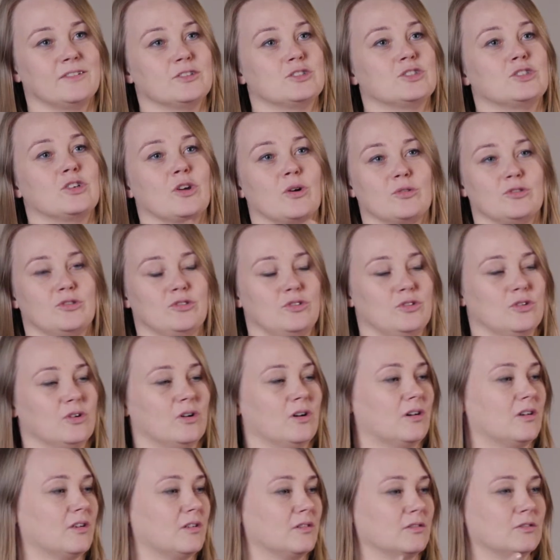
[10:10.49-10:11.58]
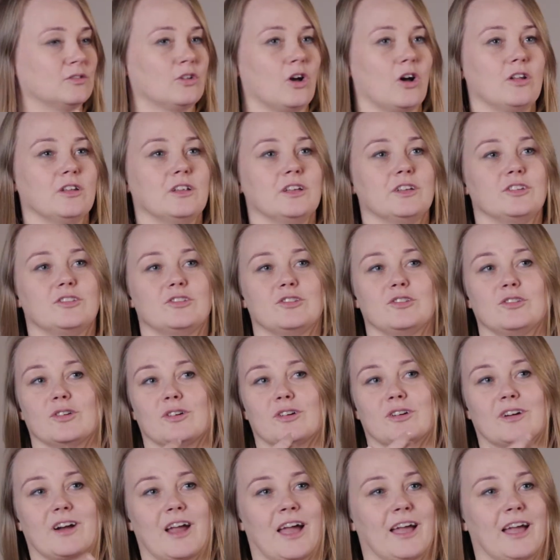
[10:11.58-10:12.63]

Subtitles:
shows your knowledge, your